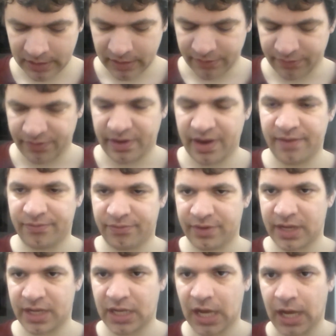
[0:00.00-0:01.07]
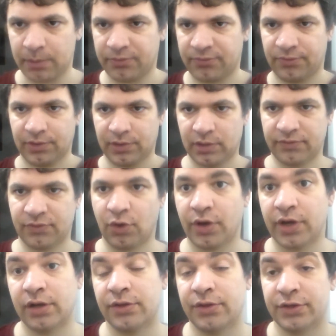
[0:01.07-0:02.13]
for every cupful of
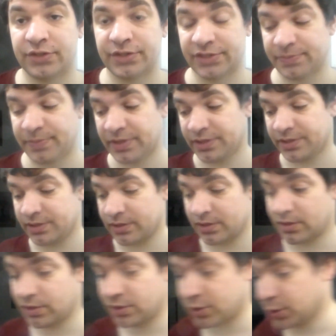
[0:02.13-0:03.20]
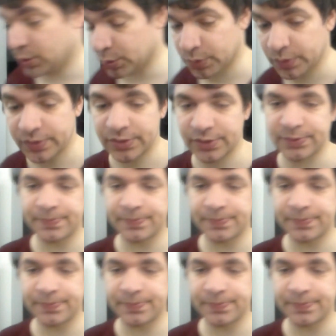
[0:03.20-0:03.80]
oil that has been used.